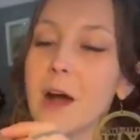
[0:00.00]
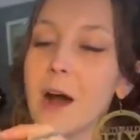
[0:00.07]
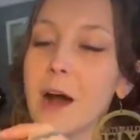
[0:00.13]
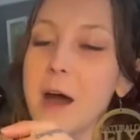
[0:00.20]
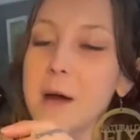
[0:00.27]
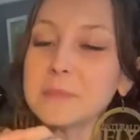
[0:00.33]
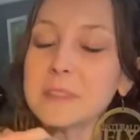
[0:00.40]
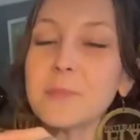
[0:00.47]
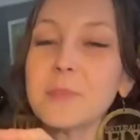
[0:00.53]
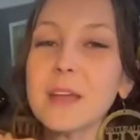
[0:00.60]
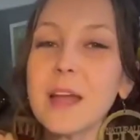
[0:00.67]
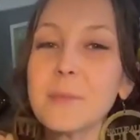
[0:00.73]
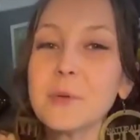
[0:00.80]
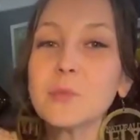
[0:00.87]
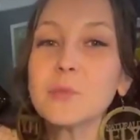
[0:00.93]

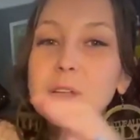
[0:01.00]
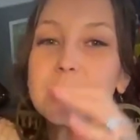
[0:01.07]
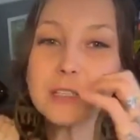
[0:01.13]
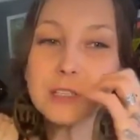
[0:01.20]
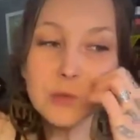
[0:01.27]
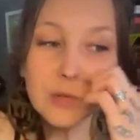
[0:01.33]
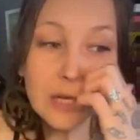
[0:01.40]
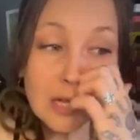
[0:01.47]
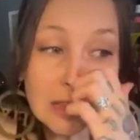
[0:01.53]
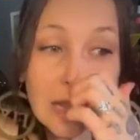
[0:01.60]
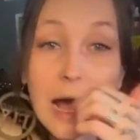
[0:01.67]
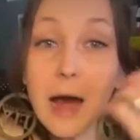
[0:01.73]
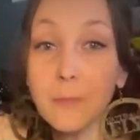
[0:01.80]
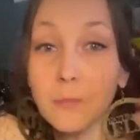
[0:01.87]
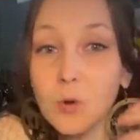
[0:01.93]
Something I've been really doing a
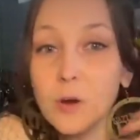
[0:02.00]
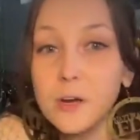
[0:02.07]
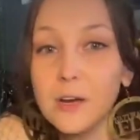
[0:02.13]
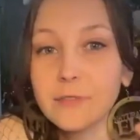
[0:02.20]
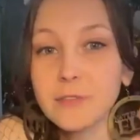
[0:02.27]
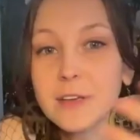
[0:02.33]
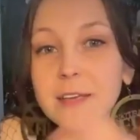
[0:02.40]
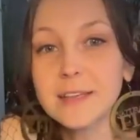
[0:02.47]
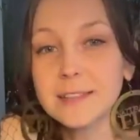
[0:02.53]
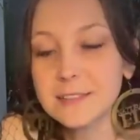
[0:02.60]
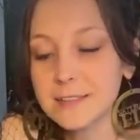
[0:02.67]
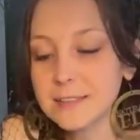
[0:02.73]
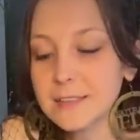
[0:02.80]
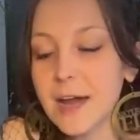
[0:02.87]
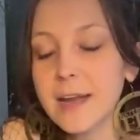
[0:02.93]
lot more of is
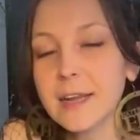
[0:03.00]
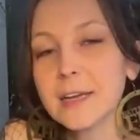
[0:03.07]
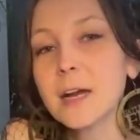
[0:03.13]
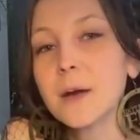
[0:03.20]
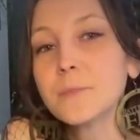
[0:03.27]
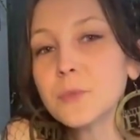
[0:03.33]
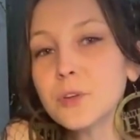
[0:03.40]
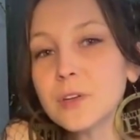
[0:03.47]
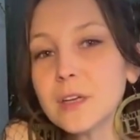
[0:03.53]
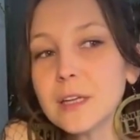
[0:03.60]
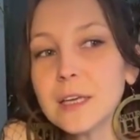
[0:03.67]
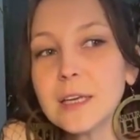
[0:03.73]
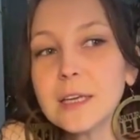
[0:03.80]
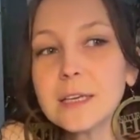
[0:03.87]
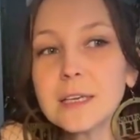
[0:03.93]
this kind of
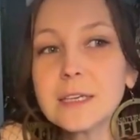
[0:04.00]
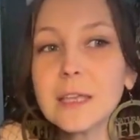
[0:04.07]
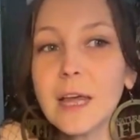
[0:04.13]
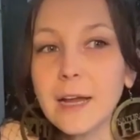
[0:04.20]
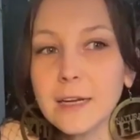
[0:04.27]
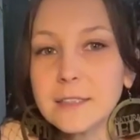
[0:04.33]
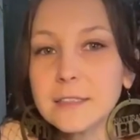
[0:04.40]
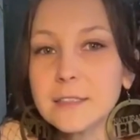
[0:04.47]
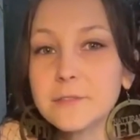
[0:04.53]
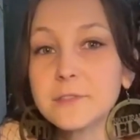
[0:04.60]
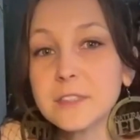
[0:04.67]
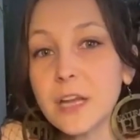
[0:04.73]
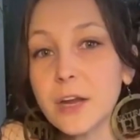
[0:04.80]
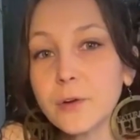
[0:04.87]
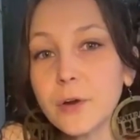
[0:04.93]
community
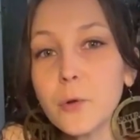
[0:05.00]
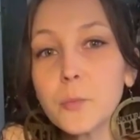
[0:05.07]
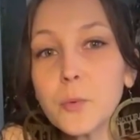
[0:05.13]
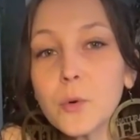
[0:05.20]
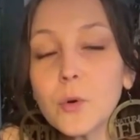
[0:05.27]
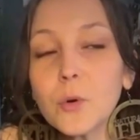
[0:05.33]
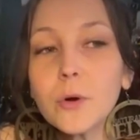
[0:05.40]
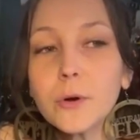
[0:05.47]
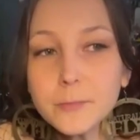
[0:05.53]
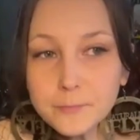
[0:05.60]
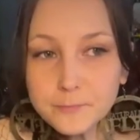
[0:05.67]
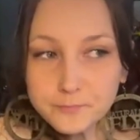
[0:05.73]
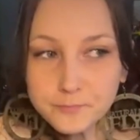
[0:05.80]
collective tarot pool.